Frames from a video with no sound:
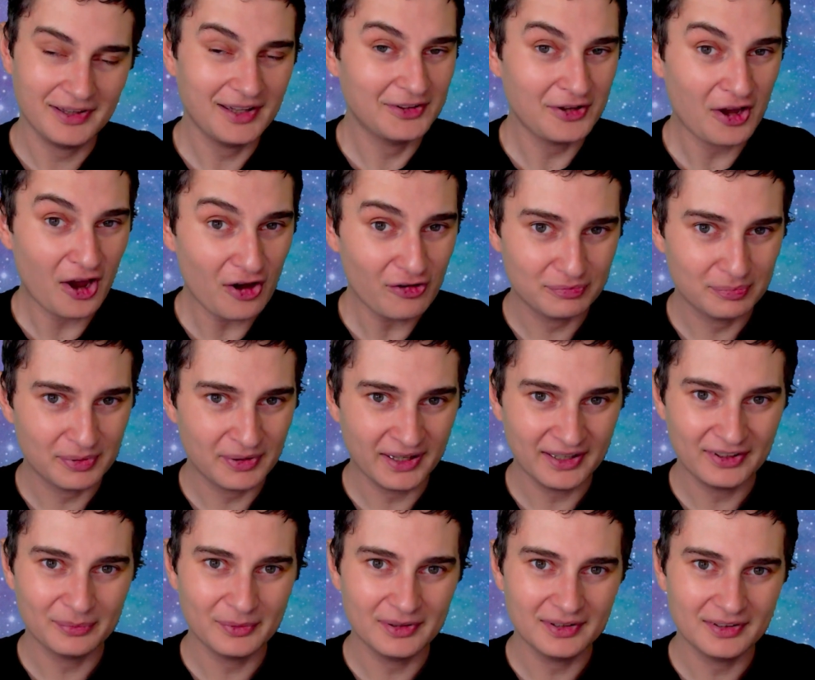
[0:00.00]
tough
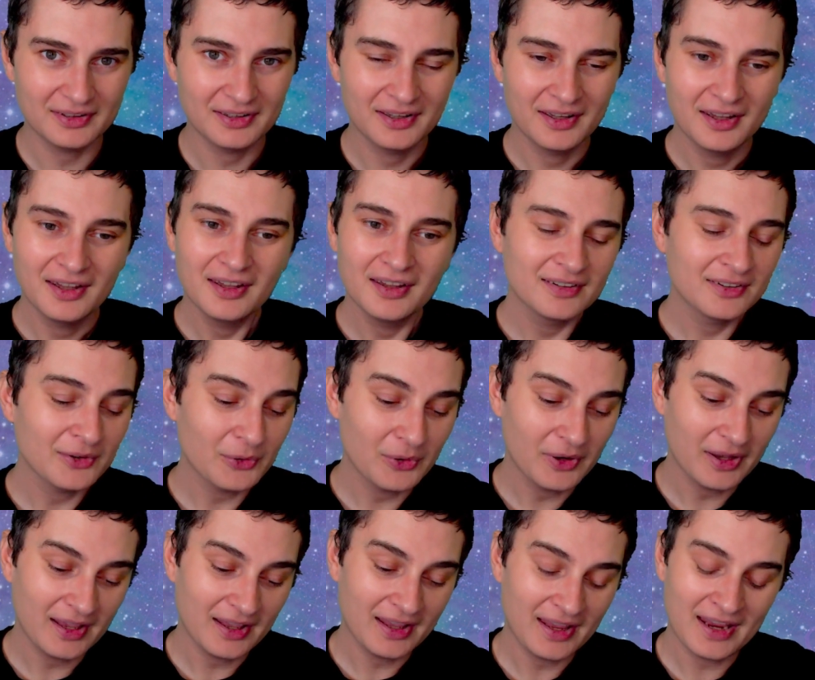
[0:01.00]
placement.
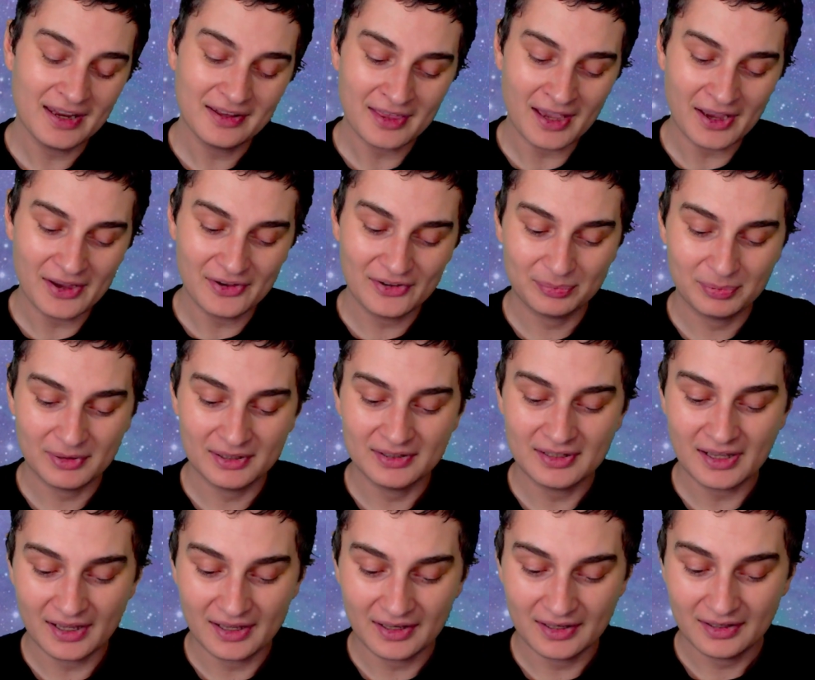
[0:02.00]
So eighth house being
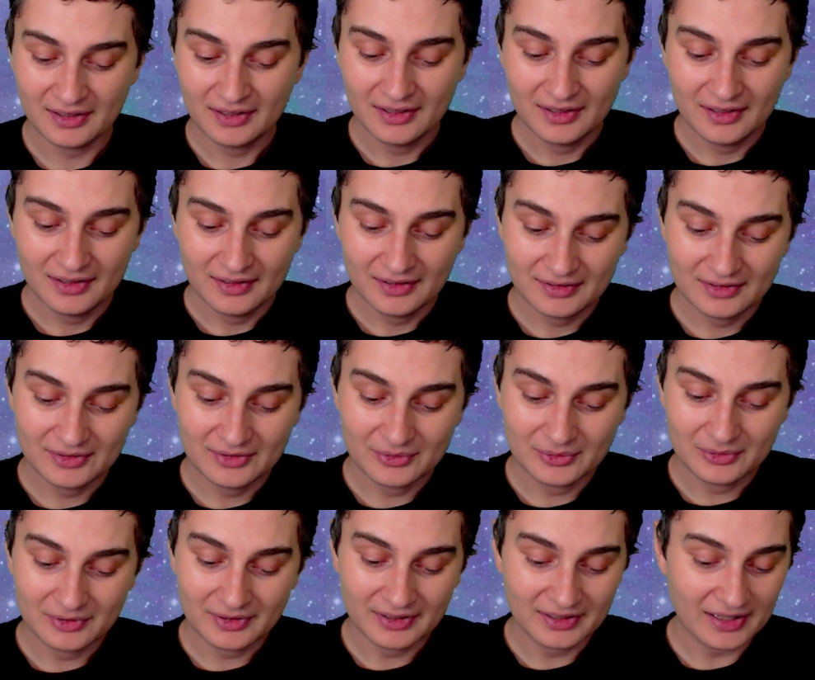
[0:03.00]
the, you
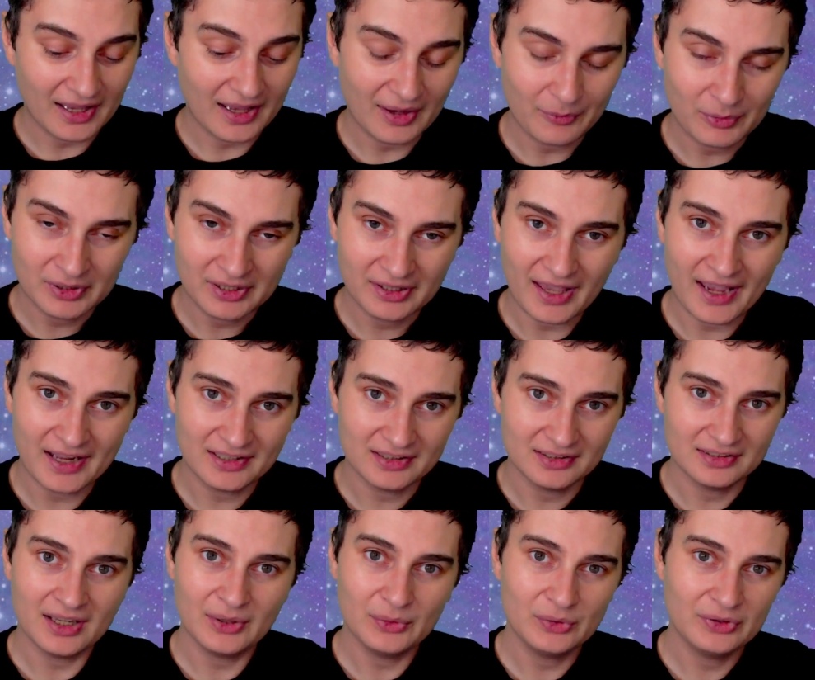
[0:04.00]
know, like one of the
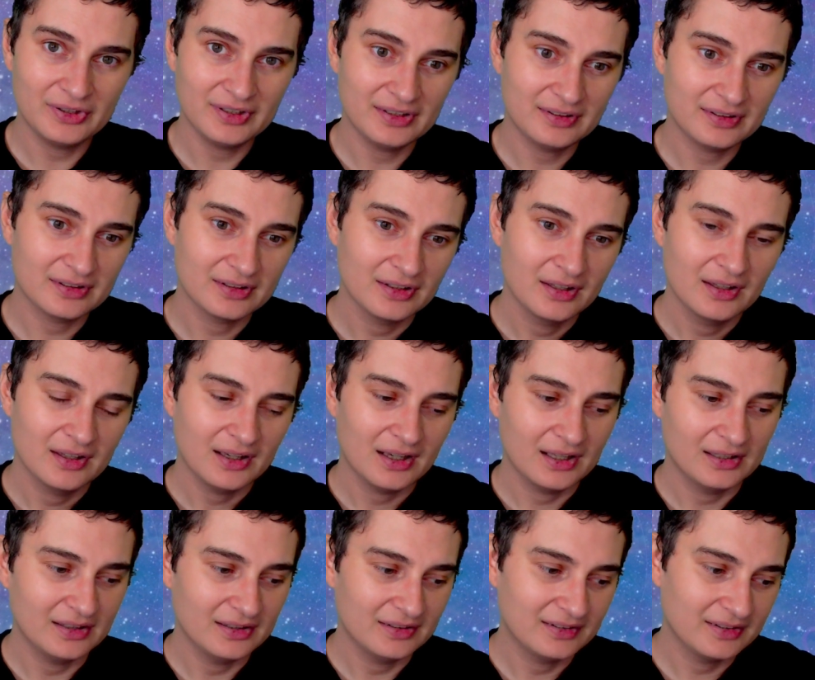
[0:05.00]
hidden houses,
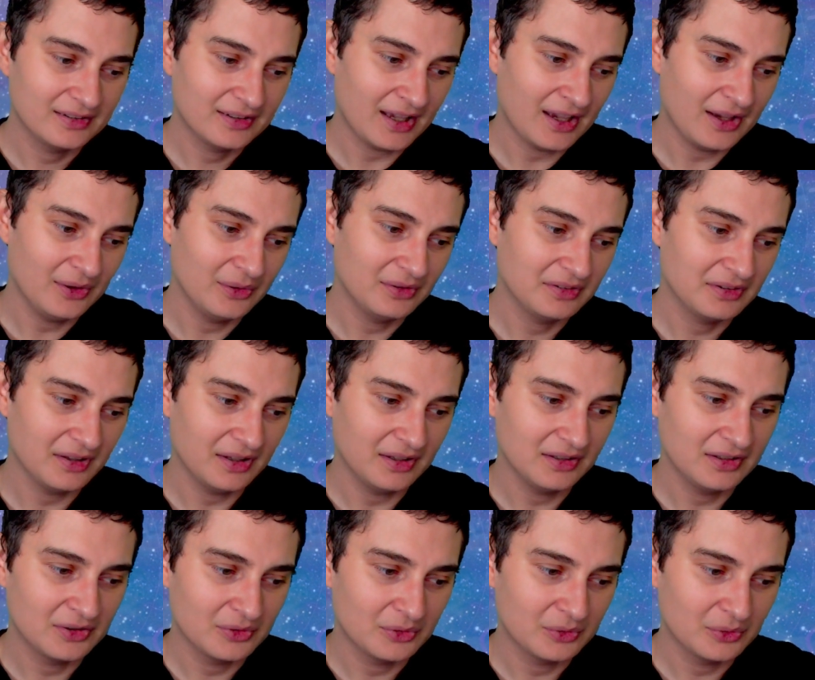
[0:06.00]
and this is a house that,
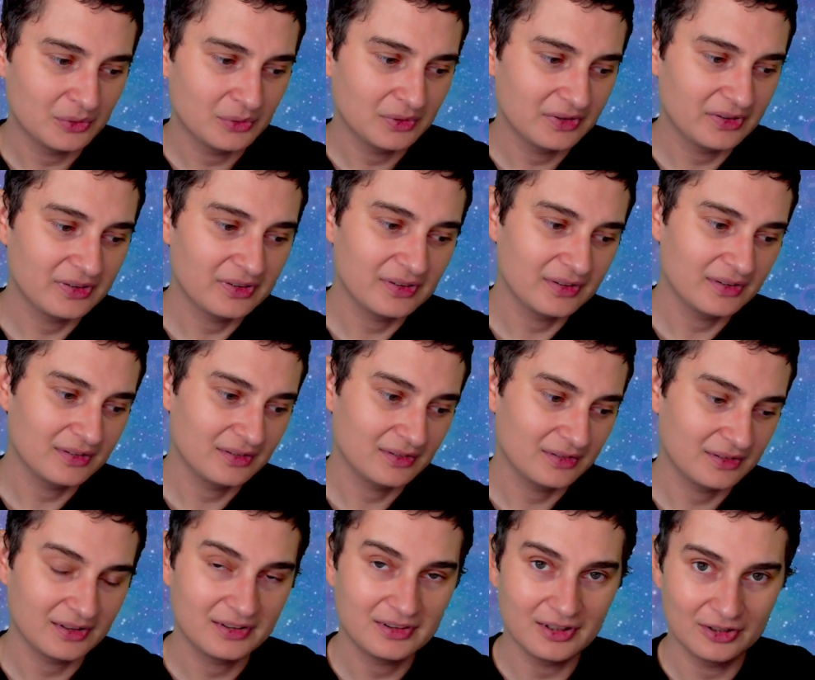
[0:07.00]
you know, it's
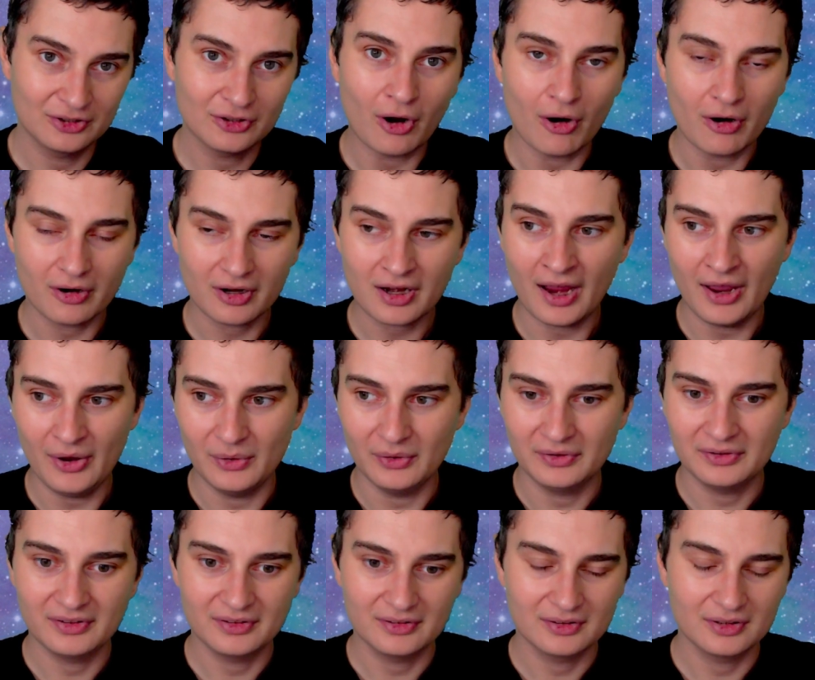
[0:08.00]
the dark
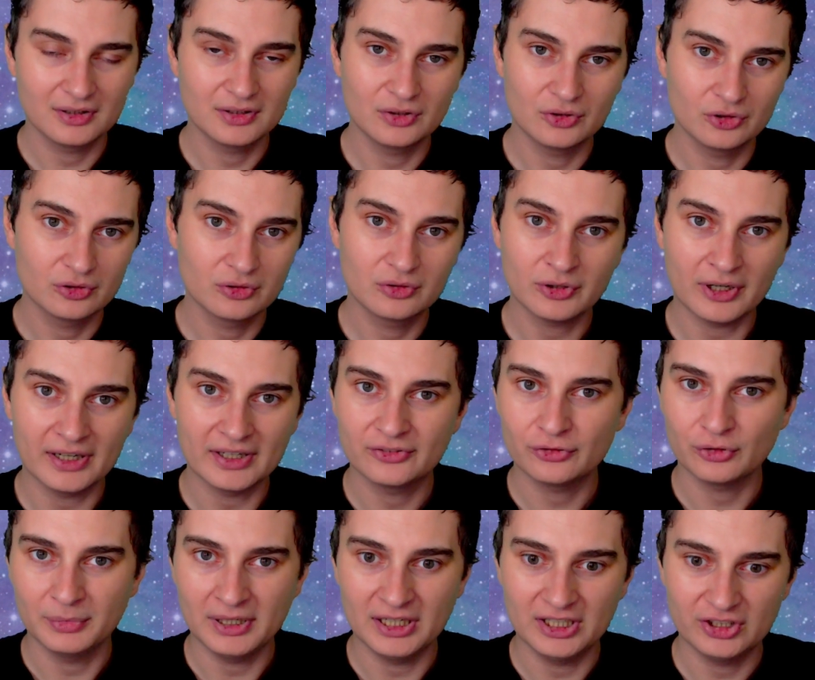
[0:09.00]
house,
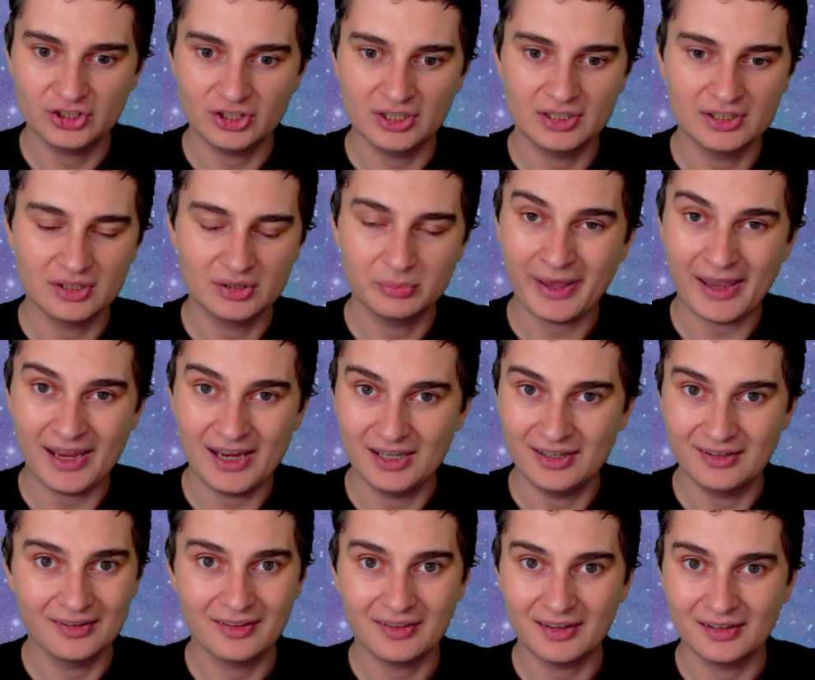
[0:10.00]
transformation and
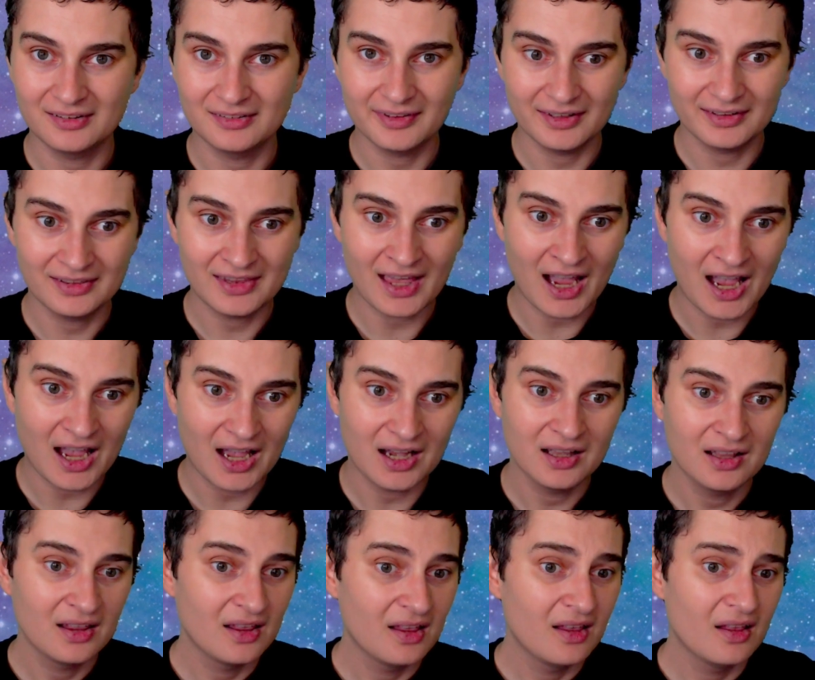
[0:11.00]
pain, things like that.
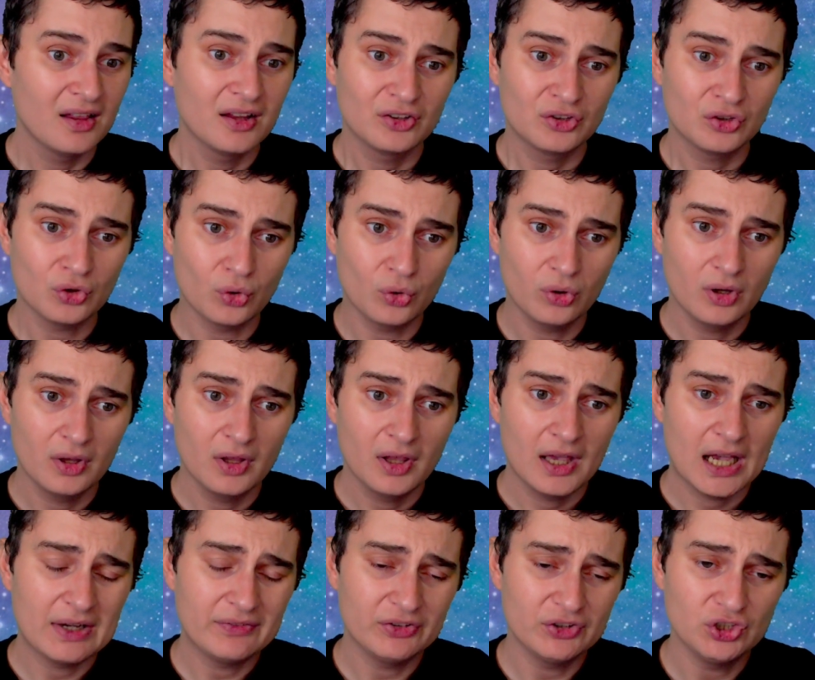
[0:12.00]
So
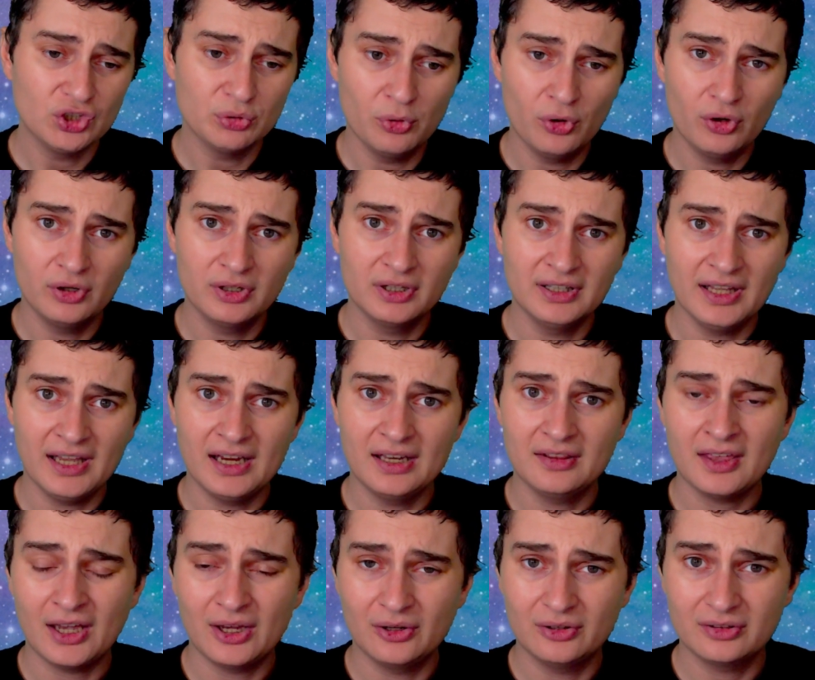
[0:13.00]
having your moon in the eighth
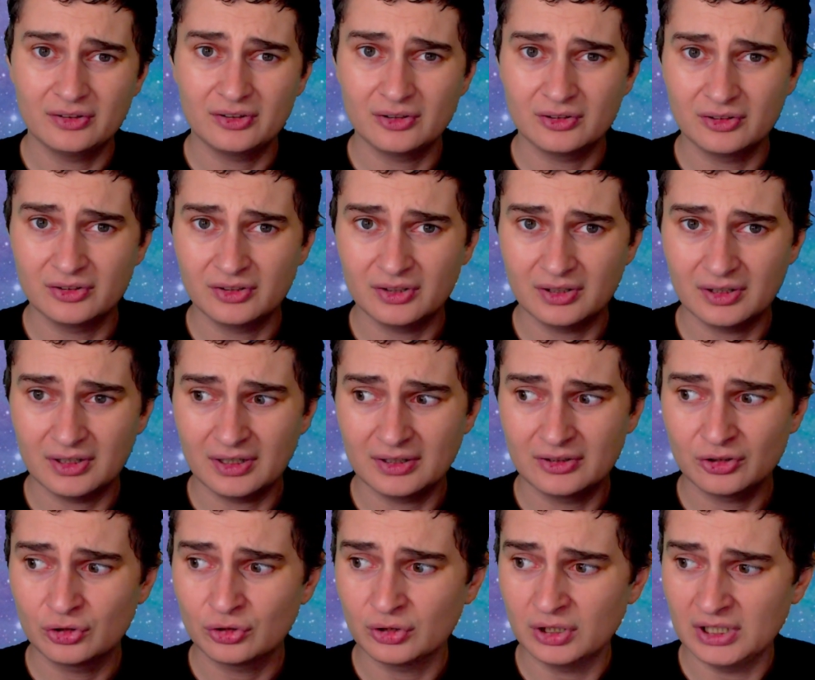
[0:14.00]
house, there's a
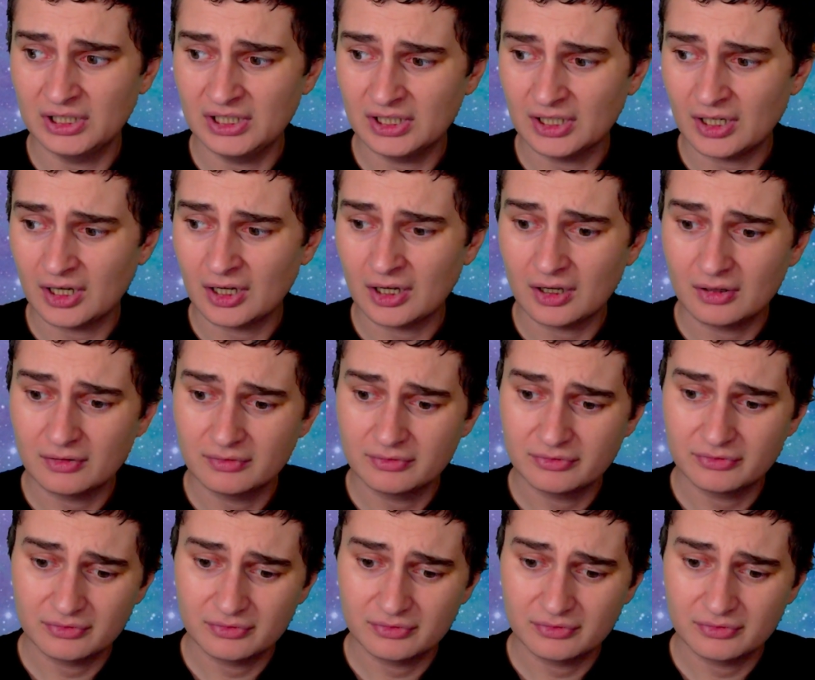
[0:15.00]
degree of